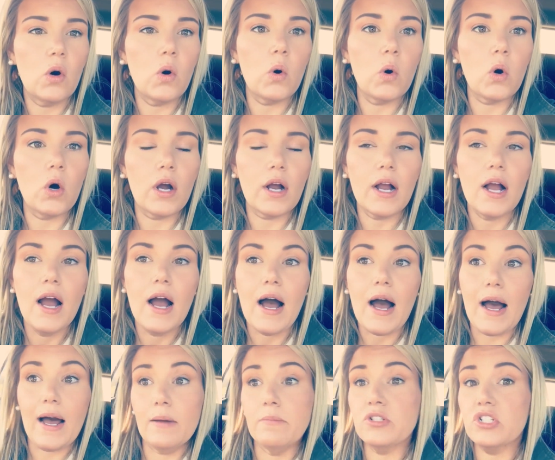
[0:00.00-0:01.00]
or
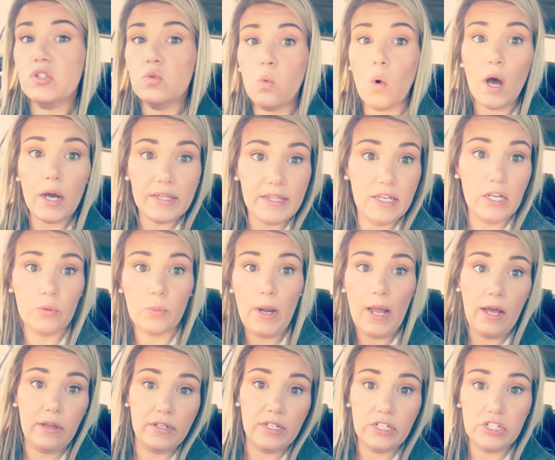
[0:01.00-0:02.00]
I'm just walking
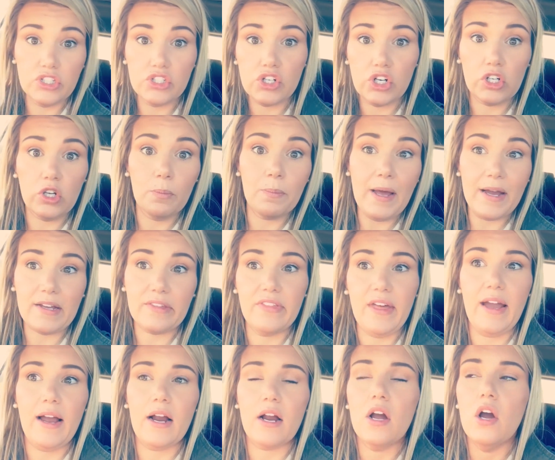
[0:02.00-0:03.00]
around in a circle back
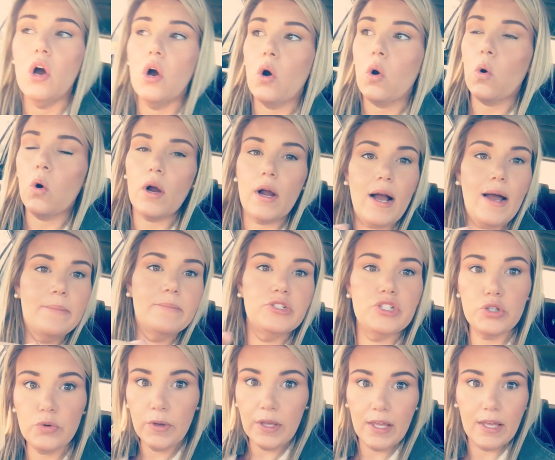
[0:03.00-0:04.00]
there, or I'm
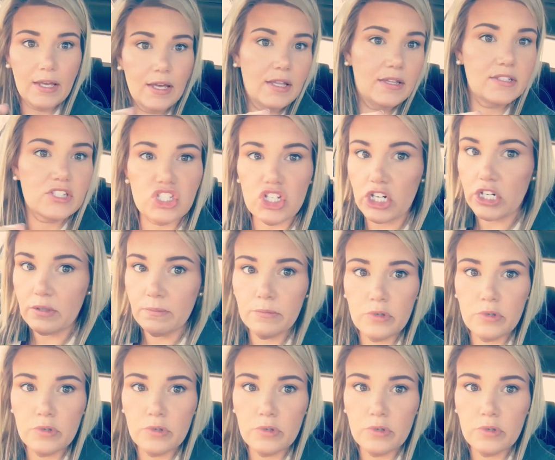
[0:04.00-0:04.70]
doing certain